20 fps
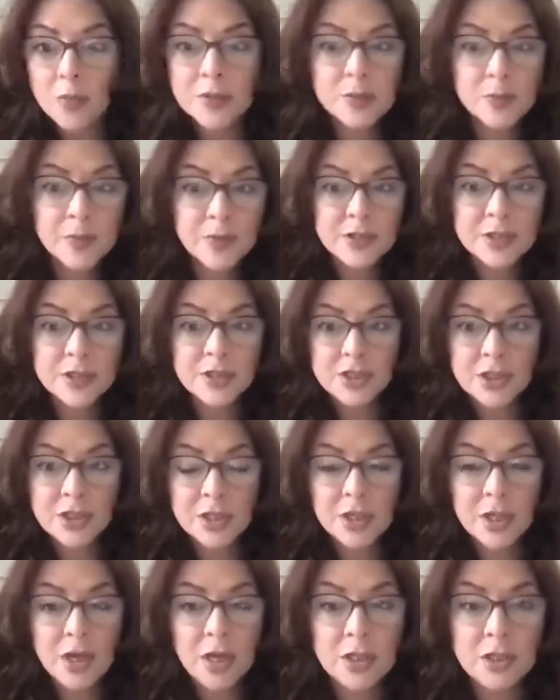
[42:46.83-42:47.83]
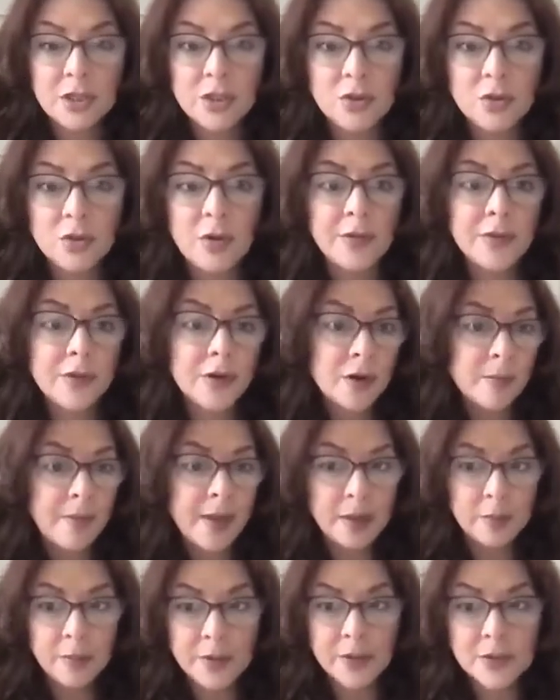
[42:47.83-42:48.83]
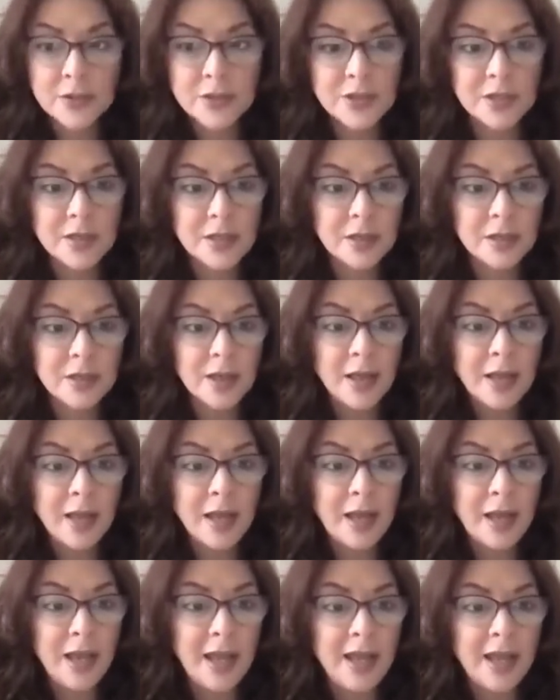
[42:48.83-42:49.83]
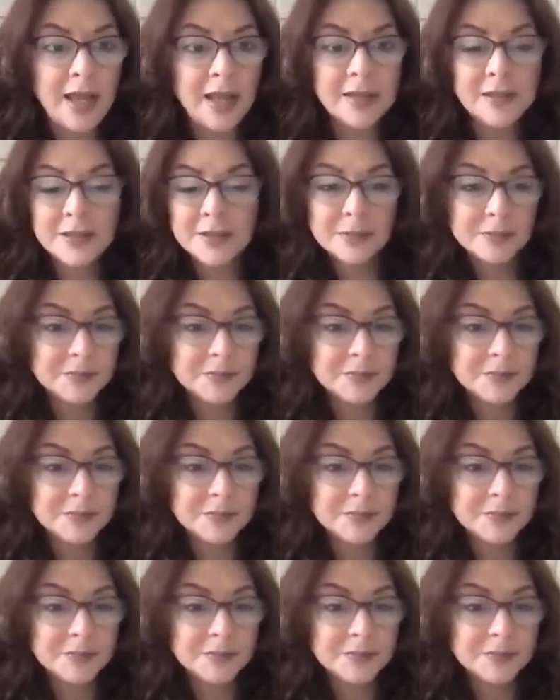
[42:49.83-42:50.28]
this person's cheating on you and they're a bad person and